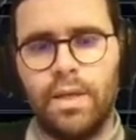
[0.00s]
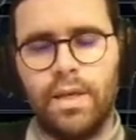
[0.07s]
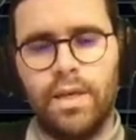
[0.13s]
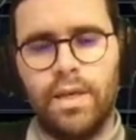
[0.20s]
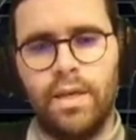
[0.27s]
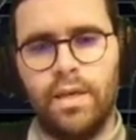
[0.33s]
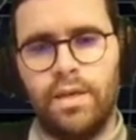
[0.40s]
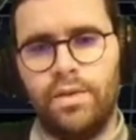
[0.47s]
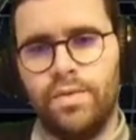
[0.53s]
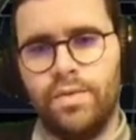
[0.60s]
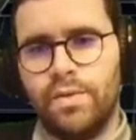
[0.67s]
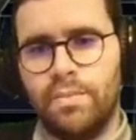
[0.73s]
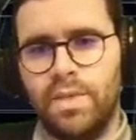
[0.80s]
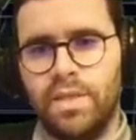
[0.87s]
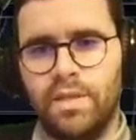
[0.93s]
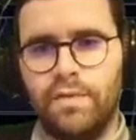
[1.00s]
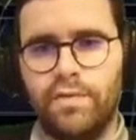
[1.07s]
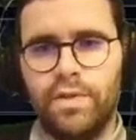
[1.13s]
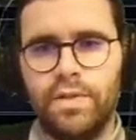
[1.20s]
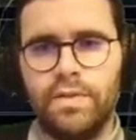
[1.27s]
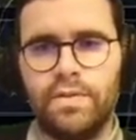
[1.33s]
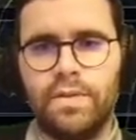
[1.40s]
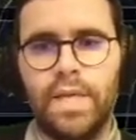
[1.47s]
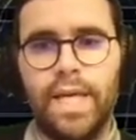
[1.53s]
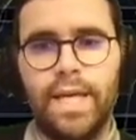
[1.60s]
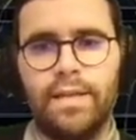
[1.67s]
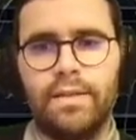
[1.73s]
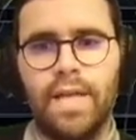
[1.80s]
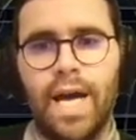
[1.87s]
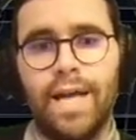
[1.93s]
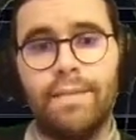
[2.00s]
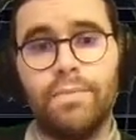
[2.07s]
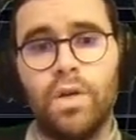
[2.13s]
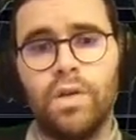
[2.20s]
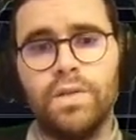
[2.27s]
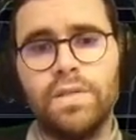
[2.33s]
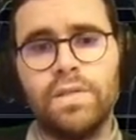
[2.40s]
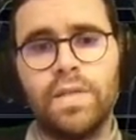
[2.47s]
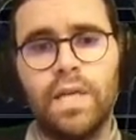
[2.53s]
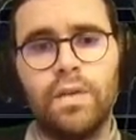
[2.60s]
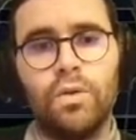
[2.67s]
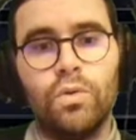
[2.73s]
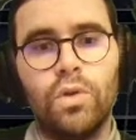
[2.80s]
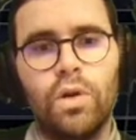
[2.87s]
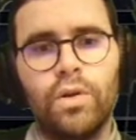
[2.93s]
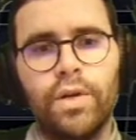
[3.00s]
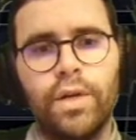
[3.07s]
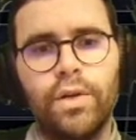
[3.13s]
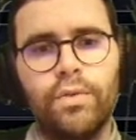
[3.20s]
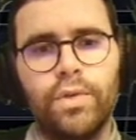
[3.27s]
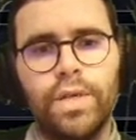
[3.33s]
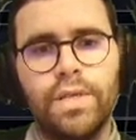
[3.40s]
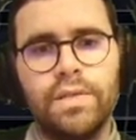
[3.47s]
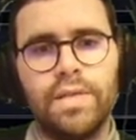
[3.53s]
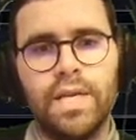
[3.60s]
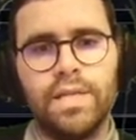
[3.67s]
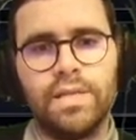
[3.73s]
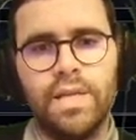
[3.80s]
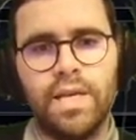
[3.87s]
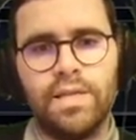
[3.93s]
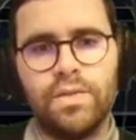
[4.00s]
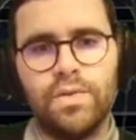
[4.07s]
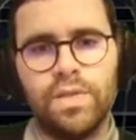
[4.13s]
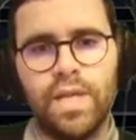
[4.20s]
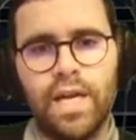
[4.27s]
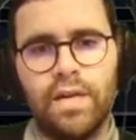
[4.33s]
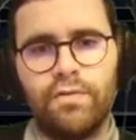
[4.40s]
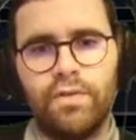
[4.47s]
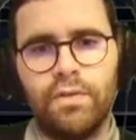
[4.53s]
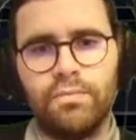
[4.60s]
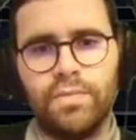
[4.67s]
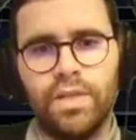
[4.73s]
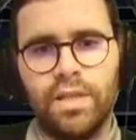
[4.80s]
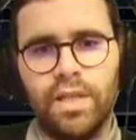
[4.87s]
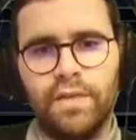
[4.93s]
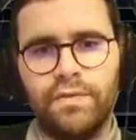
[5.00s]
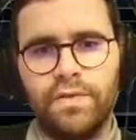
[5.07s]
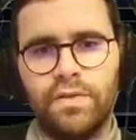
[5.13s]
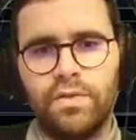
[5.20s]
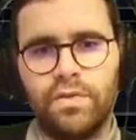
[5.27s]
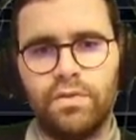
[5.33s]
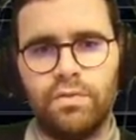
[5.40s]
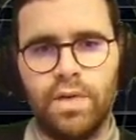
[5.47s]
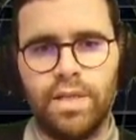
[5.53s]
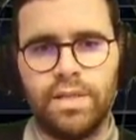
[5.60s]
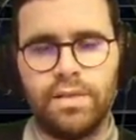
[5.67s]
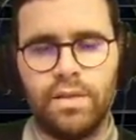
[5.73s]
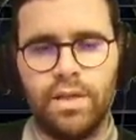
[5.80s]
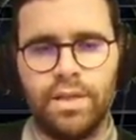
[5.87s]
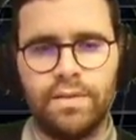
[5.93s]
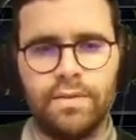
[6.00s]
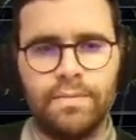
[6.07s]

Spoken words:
It used to be different, and item costs can no longer increase as you scan from the left to the right slot.